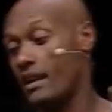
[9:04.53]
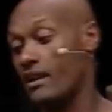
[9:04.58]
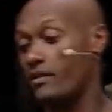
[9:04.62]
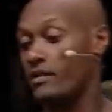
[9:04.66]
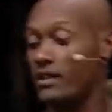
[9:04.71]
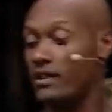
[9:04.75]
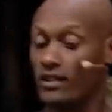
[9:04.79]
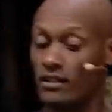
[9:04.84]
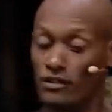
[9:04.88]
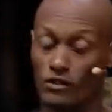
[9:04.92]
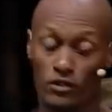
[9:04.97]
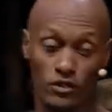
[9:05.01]
I'd
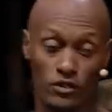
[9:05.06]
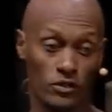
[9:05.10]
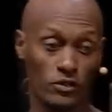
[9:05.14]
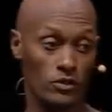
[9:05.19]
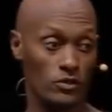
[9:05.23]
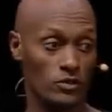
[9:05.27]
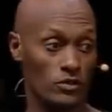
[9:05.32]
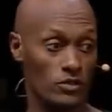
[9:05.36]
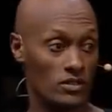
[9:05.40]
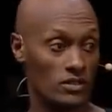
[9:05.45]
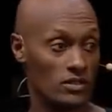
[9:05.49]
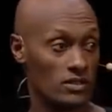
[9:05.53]
get
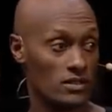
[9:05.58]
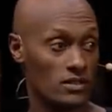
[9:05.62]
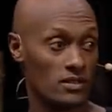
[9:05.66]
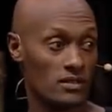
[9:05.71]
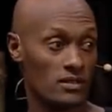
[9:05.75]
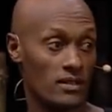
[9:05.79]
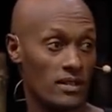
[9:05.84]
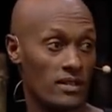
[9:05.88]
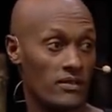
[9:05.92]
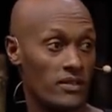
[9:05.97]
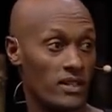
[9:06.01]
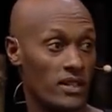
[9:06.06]
shoes
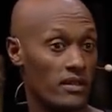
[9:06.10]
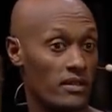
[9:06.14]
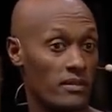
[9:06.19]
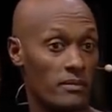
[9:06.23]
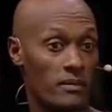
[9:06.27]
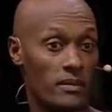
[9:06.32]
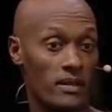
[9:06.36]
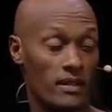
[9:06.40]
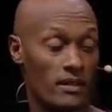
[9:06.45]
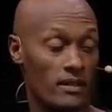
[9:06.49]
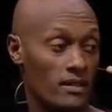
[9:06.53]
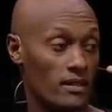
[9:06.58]
every other
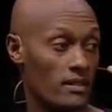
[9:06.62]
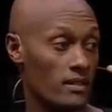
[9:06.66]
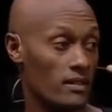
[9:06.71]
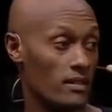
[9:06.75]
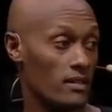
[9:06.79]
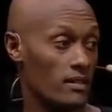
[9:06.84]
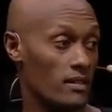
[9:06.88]
month.